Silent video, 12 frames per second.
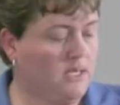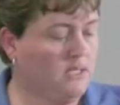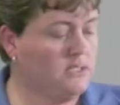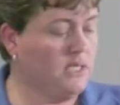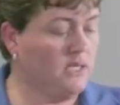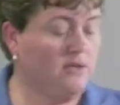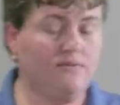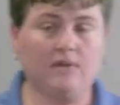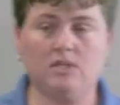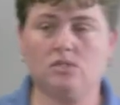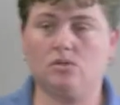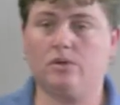I can tell you a
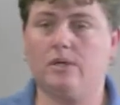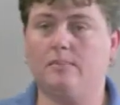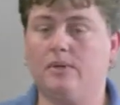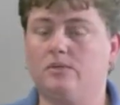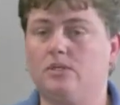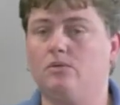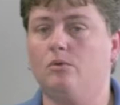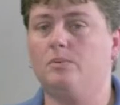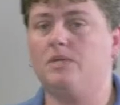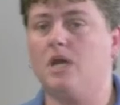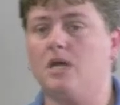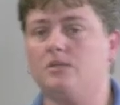funny story about a
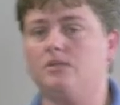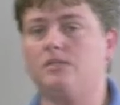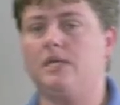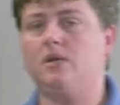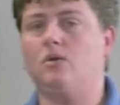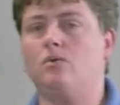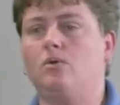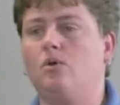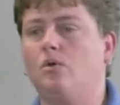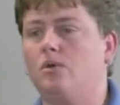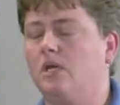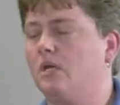group of doctors I know
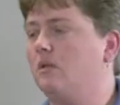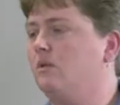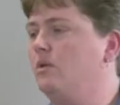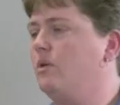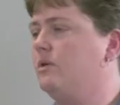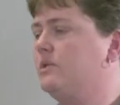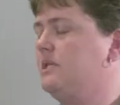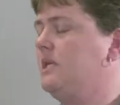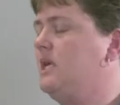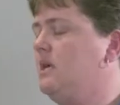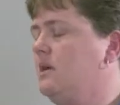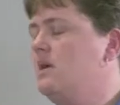who go to New York
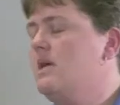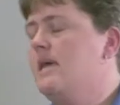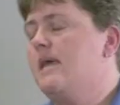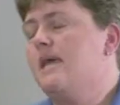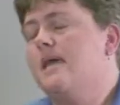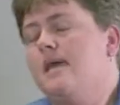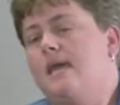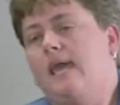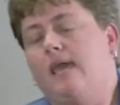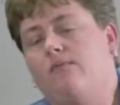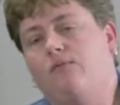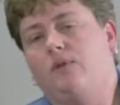City
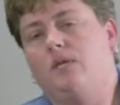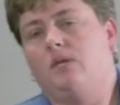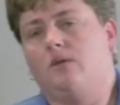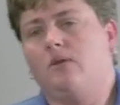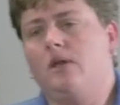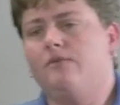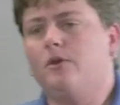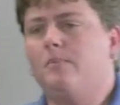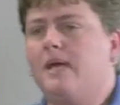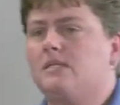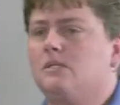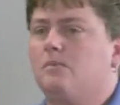every year
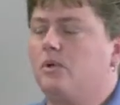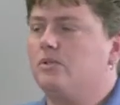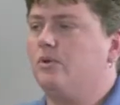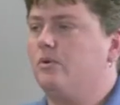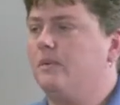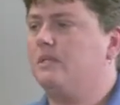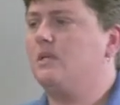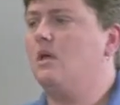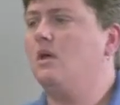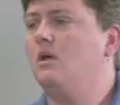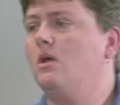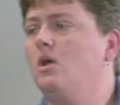for a basketball tournament.
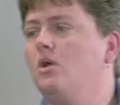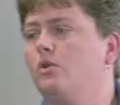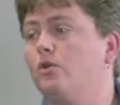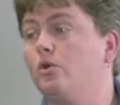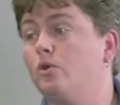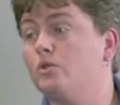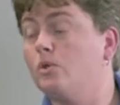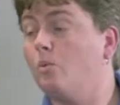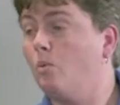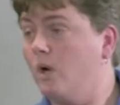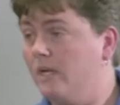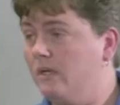There's
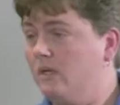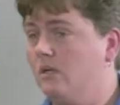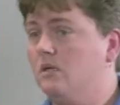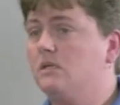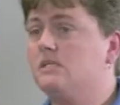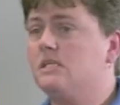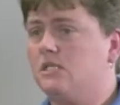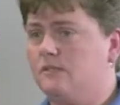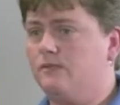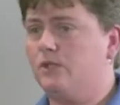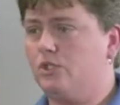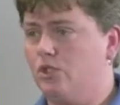one
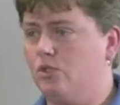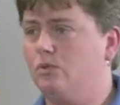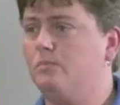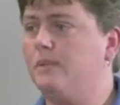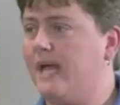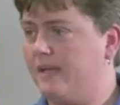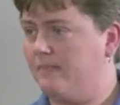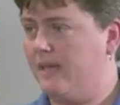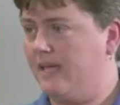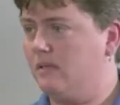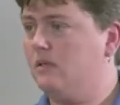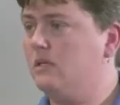six foot two black
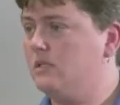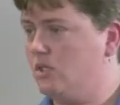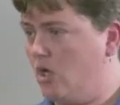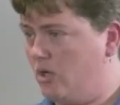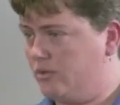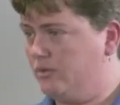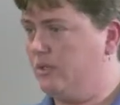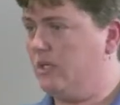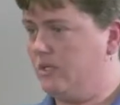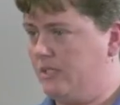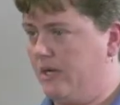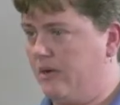man, he's a doctor
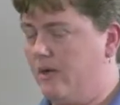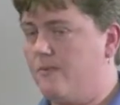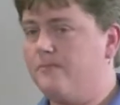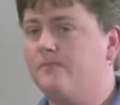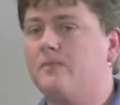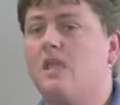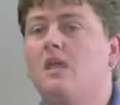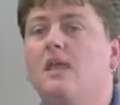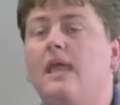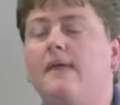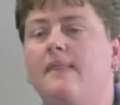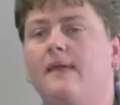in Ontario,
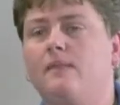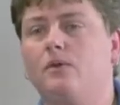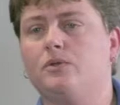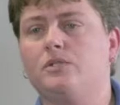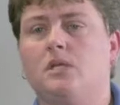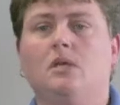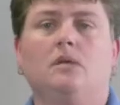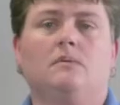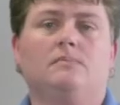and then there's,